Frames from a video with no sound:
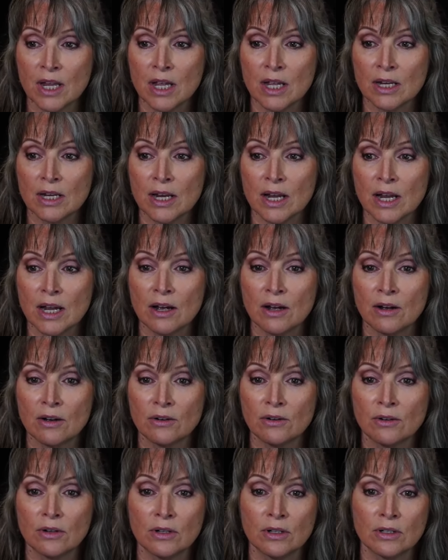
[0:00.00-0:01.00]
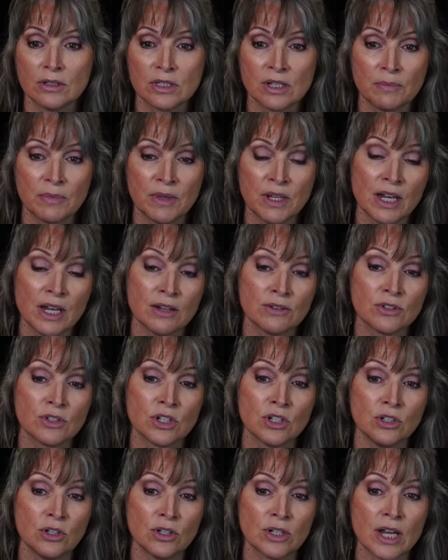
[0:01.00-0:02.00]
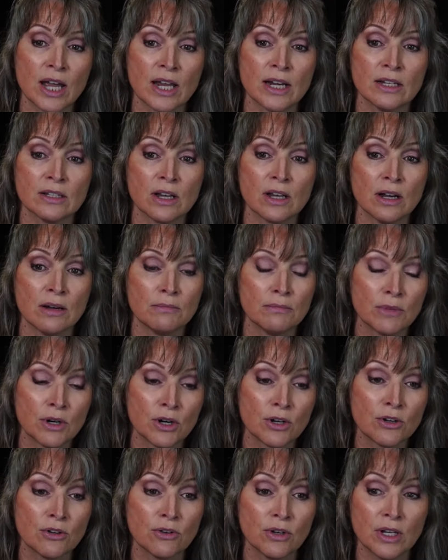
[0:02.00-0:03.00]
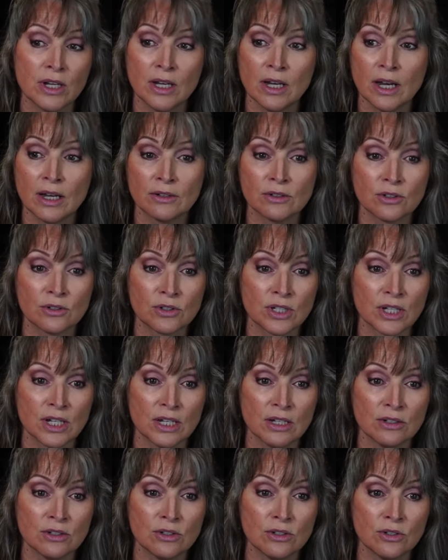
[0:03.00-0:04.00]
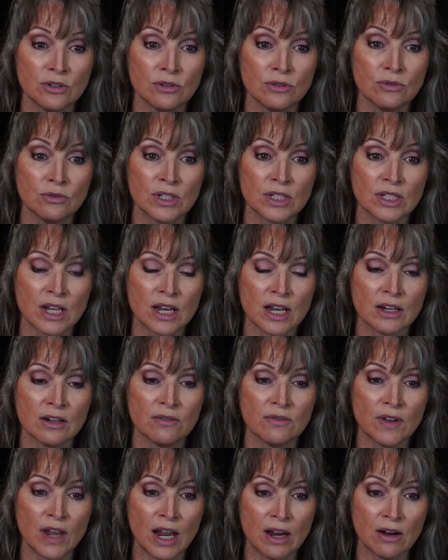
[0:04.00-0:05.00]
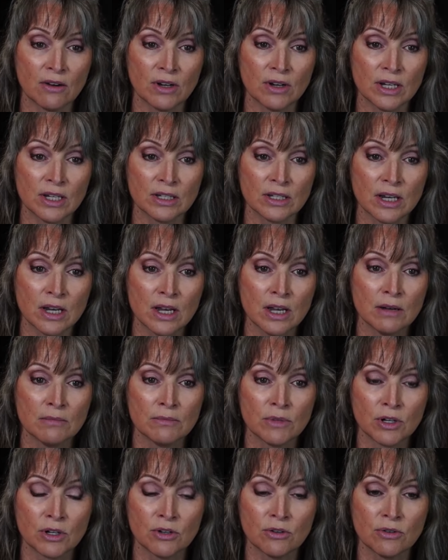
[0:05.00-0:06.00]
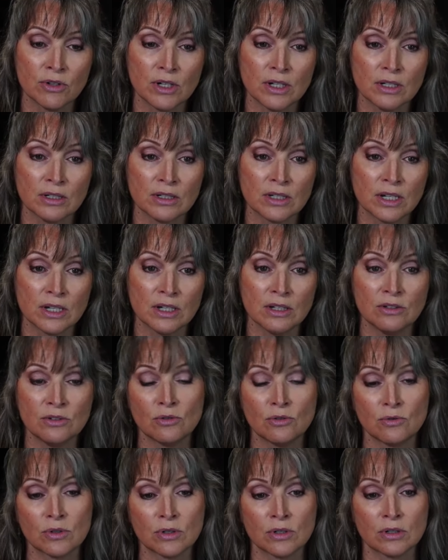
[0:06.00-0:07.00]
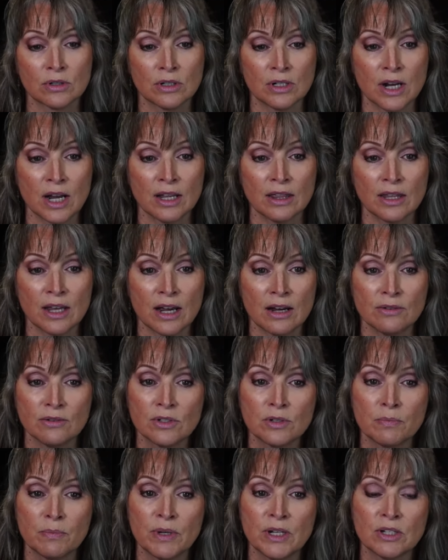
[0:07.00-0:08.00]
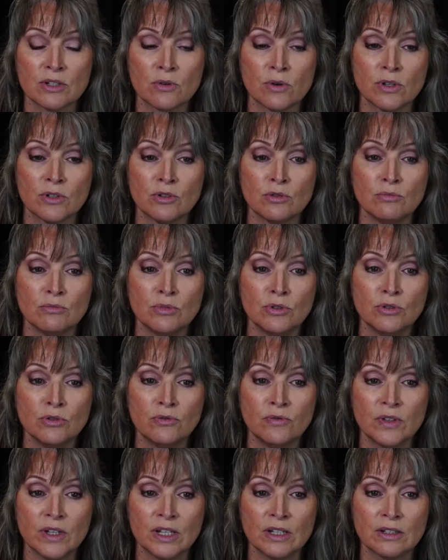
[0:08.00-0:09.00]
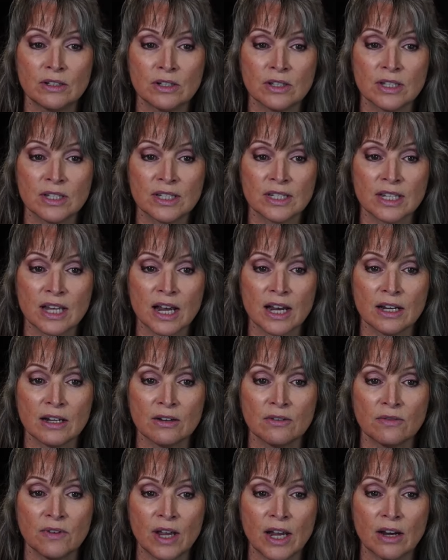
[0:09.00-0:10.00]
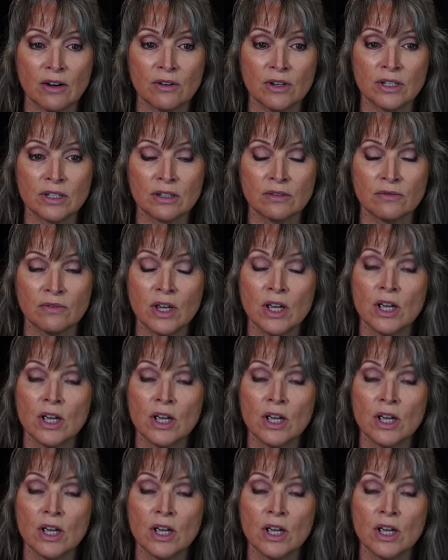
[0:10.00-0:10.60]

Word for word: Now, something else to look at is Mercury enters into the sign of Aries. Mercury is in your ninth house, but is going to move into the sign of Aries of